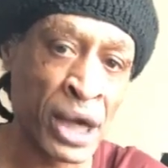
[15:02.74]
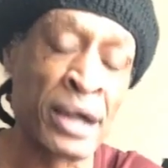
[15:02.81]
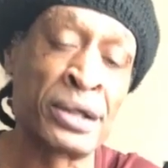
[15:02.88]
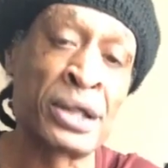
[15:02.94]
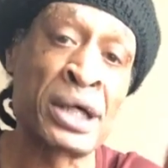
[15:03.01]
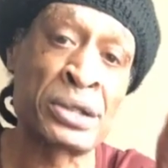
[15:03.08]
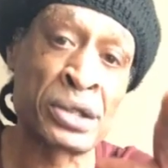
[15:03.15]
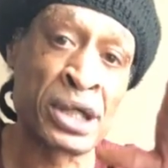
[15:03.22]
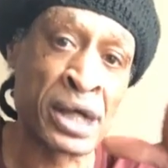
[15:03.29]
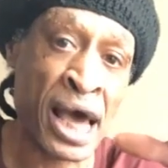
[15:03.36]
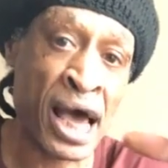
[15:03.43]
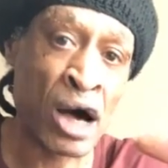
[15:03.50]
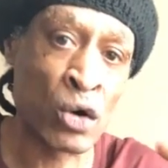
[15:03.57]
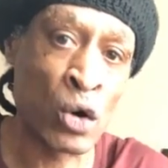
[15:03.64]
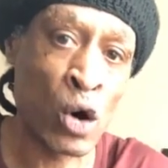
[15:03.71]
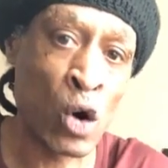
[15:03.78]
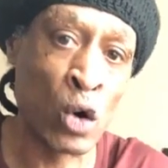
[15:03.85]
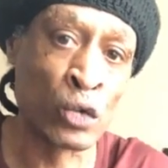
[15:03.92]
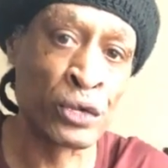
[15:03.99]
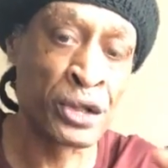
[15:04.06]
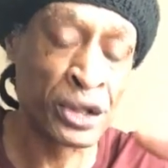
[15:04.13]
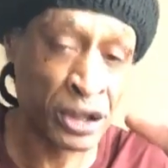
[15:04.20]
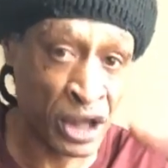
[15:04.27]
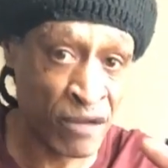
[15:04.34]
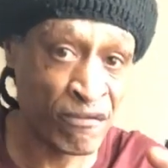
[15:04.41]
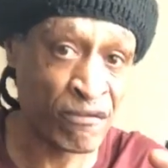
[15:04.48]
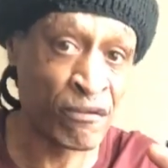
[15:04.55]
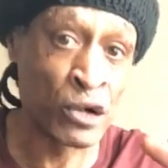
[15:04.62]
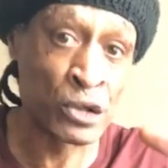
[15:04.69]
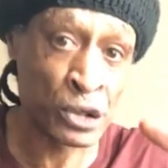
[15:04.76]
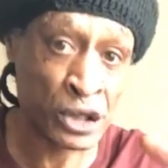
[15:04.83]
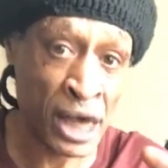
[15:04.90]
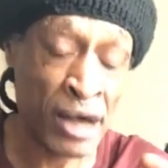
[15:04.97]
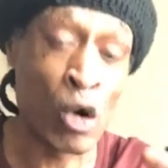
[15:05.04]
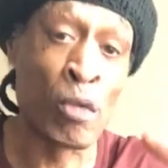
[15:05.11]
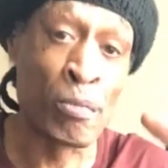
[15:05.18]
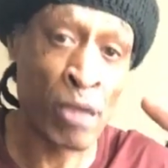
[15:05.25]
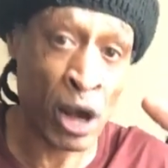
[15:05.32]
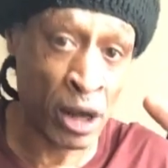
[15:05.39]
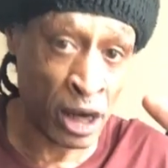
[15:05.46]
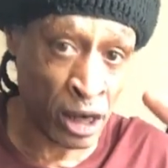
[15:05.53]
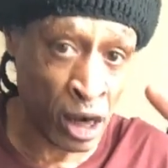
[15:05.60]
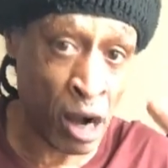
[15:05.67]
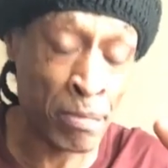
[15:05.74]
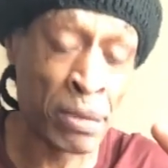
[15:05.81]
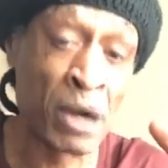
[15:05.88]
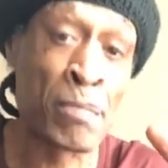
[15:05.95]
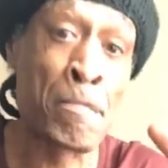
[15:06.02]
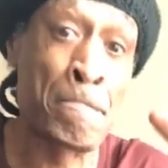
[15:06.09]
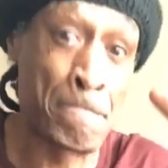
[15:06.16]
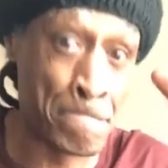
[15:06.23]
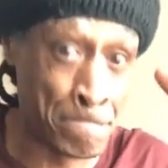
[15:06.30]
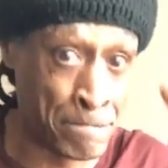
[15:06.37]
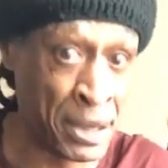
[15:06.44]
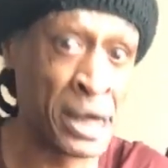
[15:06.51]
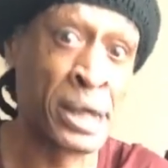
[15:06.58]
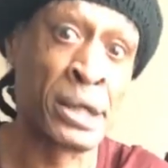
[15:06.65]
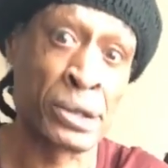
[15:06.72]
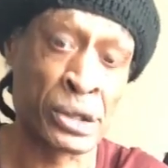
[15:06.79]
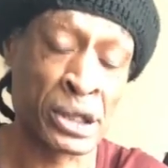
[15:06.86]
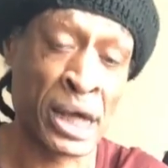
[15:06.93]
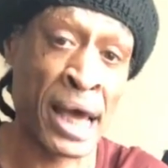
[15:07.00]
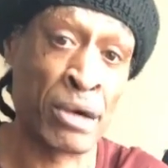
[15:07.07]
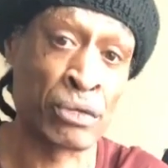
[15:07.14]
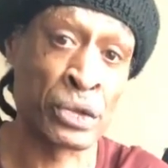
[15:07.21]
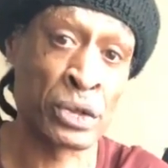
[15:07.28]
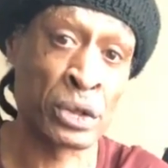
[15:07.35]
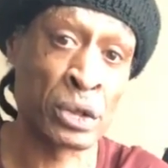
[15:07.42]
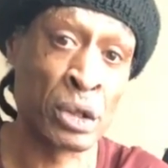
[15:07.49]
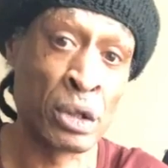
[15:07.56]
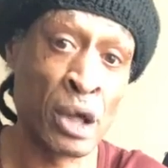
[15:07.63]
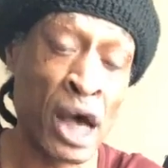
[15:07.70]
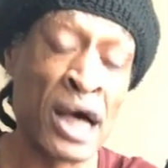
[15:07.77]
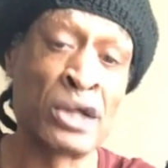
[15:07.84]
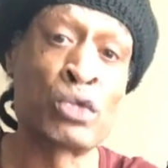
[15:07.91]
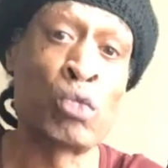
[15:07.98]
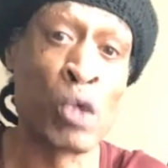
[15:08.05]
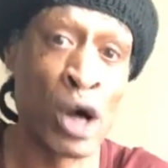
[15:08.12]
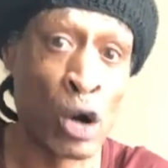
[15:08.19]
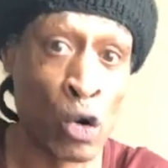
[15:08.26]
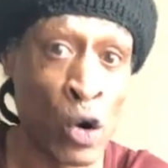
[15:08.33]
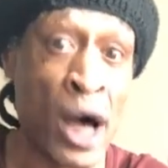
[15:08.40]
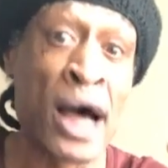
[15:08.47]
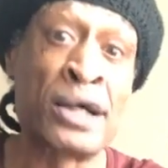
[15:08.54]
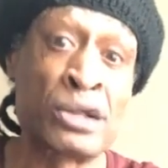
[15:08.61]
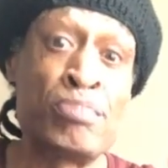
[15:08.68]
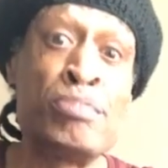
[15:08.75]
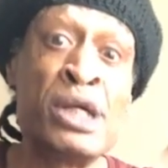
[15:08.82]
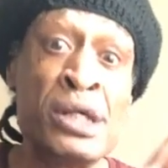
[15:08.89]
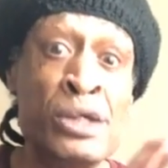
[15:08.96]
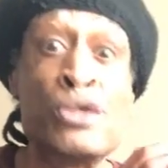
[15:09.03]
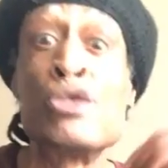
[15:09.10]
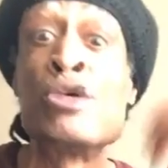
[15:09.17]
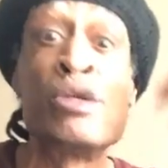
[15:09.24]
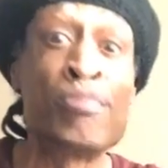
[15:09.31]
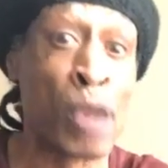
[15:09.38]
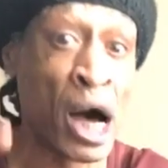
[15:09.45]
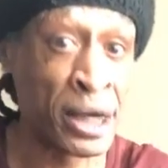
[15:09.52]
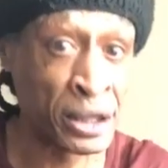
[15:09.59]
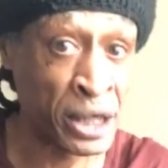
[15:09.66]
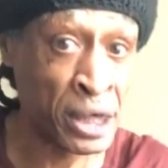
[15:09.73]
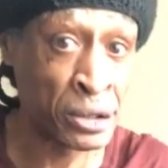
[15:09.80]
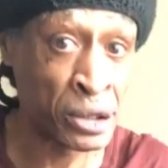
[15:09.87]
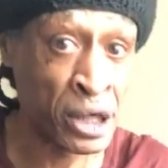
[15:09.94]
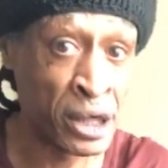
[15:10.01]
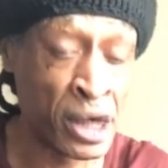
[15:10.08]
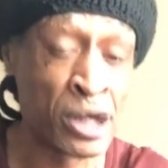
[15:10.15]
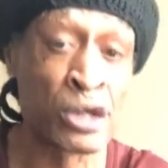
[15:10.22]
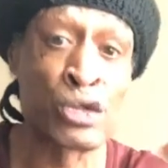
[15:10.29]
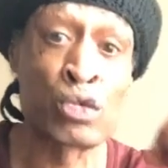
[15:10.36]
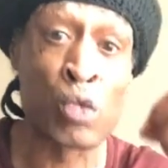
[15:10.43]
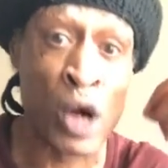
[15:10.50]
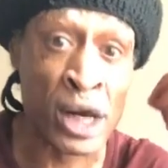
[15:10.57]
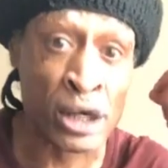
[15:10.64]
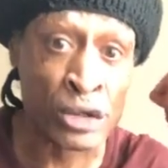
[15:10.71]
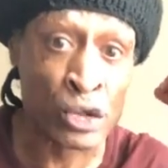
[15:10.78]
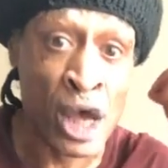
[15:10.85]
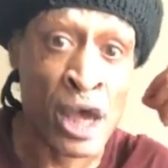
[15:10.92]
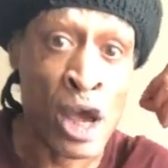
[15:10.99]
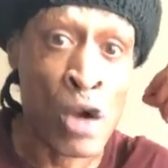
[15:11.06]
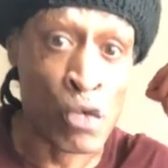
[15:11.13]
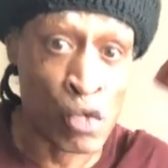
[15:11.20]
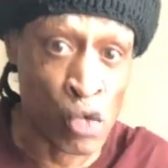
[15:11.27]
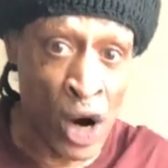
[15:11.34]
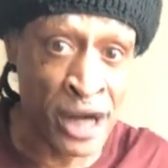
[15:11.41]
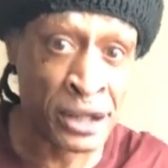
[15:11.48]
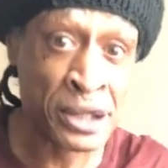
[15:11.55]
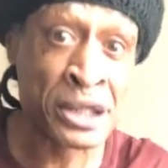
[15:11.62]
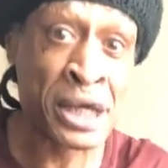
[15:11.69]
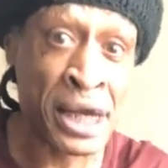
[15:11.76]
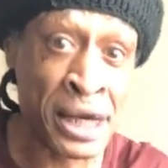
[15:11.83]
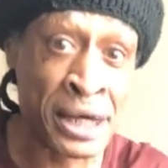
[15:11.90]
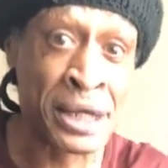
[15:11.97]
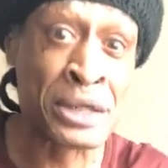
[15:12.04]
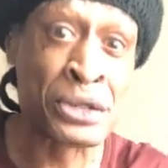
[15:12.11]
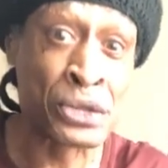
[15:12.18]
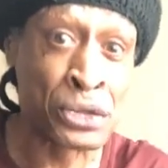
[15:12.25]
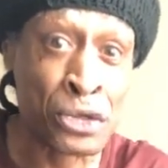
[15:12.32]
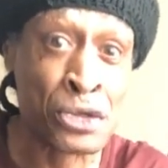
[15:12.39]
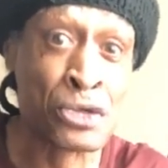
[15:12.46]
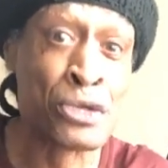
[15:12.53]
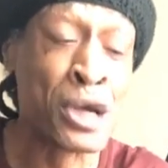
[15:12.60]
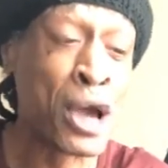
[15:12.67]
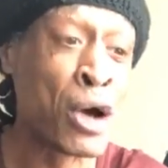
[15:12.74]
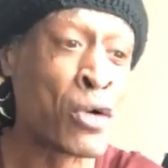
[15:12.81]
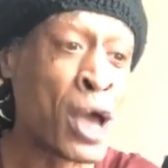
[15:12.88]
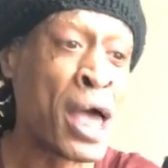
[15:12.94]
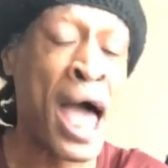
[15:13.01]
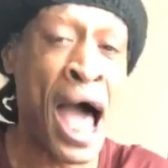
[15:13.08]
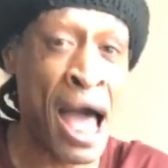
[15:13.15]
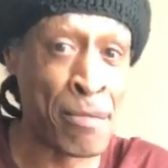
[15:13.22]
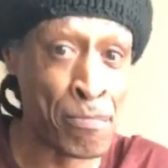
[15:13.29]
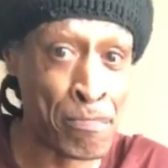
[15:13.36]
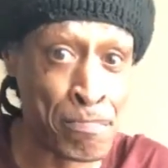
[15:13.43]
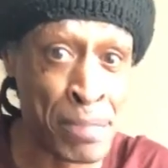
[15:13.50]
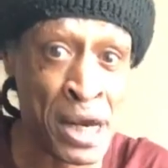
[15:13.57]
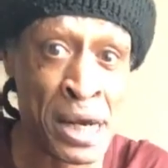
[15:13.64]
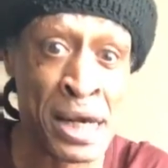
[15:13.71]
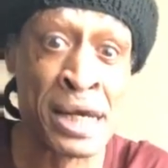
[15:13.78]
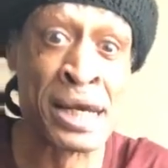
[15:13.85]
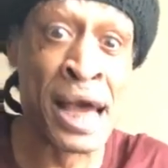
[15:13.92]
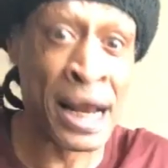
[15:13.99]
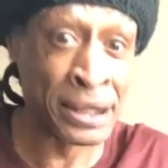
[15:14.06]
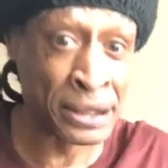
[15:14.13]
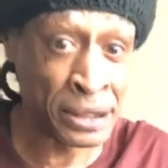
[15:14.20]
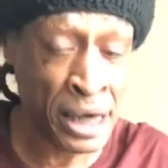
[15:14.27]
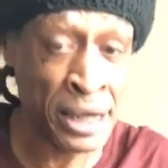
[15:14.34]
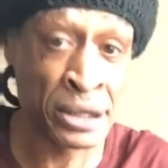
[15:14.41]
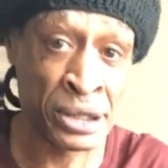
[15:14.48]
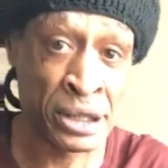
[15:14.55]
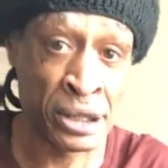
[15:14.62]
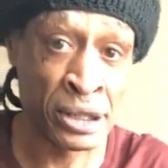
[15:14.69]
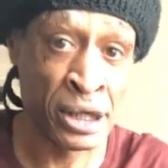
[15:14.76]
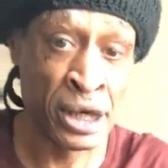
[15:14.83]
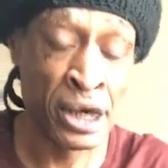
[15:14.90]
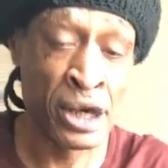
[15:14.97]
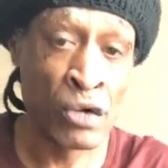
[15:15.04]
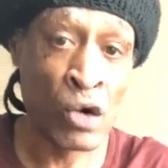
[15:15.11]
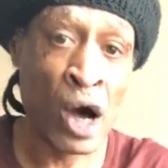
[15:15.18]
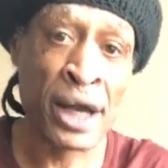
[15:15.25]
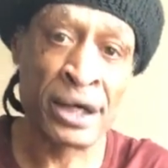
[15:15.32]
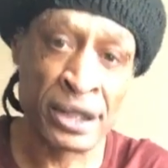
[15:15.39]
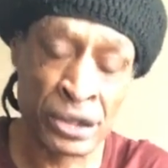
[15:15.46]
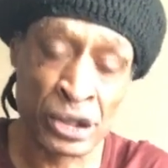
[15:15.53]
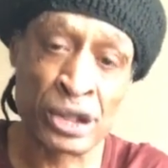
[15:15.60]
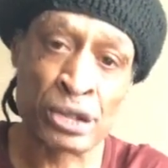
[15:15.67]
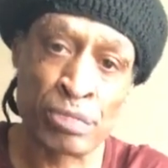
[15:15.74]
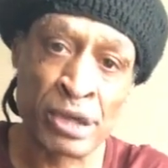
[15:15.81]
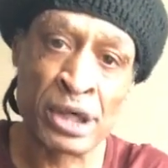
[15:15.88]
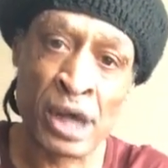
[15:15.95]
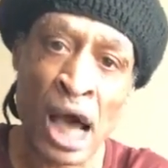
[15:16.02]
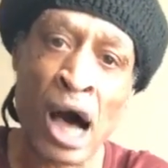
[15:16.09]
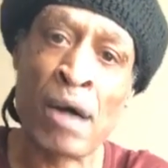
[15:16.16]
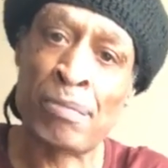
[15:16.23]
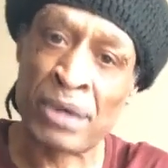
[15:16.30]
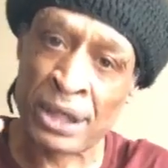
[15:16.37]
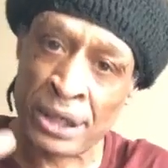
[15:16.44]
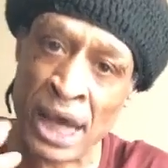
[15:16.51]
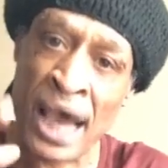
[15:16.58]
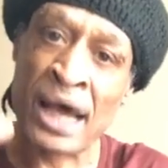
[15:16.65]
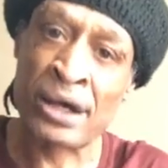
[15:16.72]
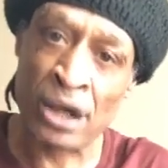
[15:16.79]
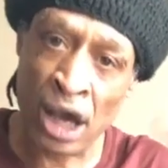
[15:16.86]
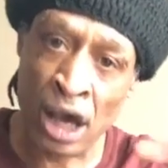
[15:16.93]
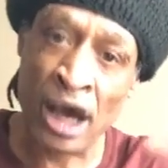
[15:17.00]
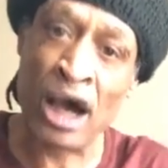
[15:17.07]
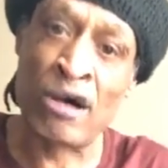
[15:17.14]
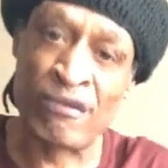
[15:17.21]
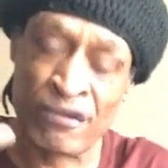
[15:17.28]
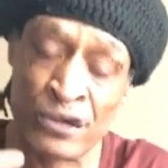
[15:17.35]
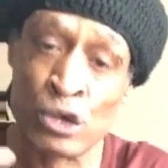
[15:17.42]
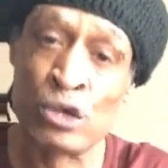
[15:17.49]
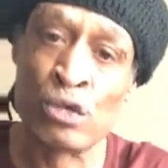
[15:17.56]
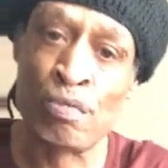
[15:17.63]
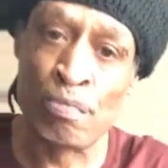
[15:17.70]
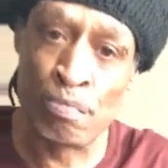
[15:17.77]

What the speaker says: and tested out on different sound, on a couple of big sounds, as well as me doing my testing, and as well as Ren sitting in studio and billing and testing, right? This has been up and down at a few